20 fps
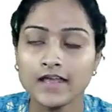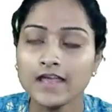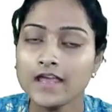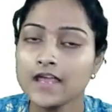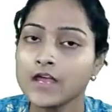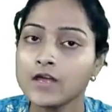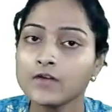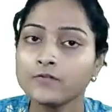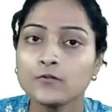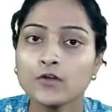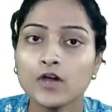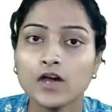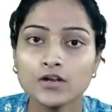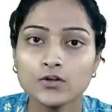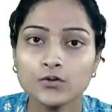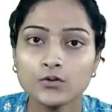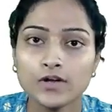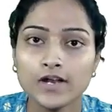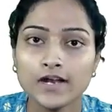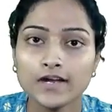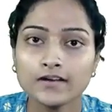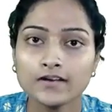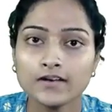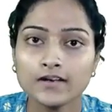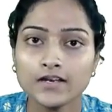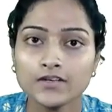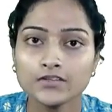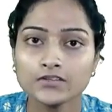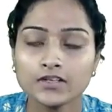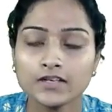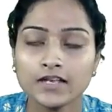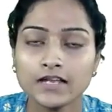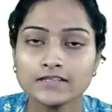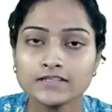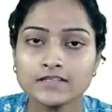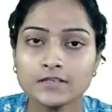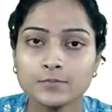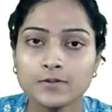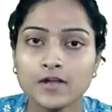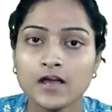If you are good at relational
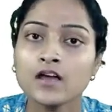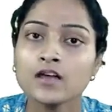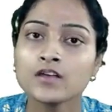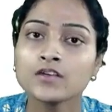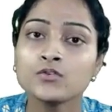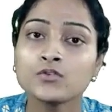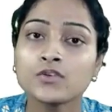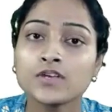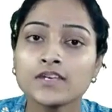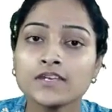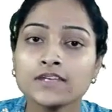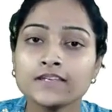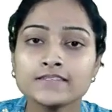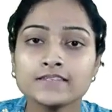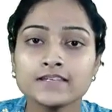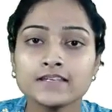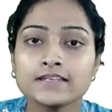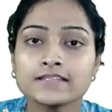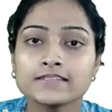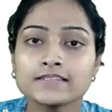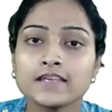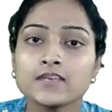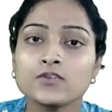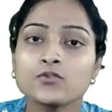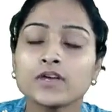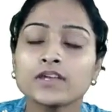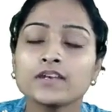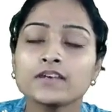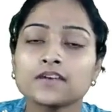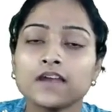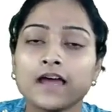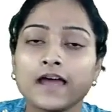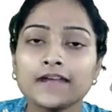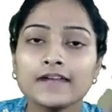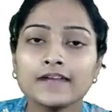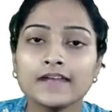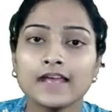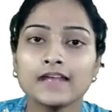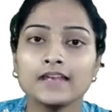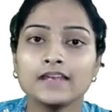algebra, you can easily say you can write
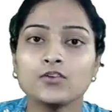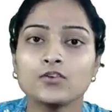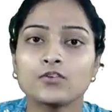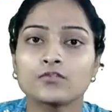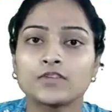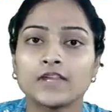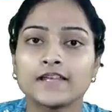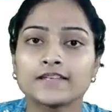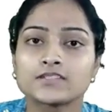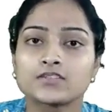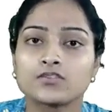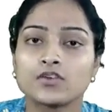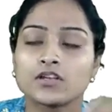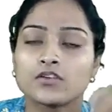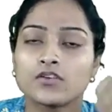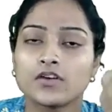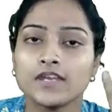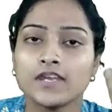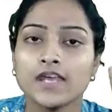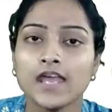any of the SQL query.